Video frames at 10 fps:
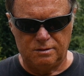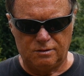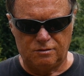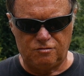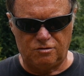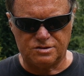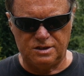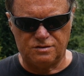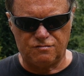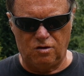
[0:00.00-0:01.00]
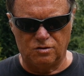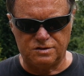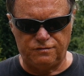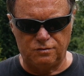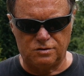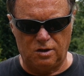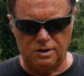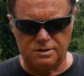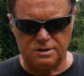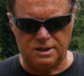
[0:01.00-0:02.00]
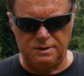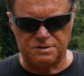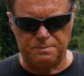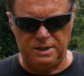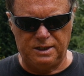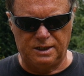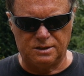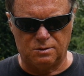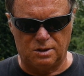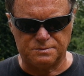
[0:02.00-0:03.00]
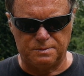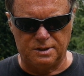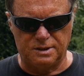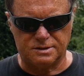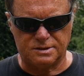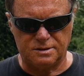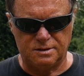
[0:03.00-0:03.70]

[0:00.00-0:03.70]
Cross these rods if you'd like to keep speaking to us, please.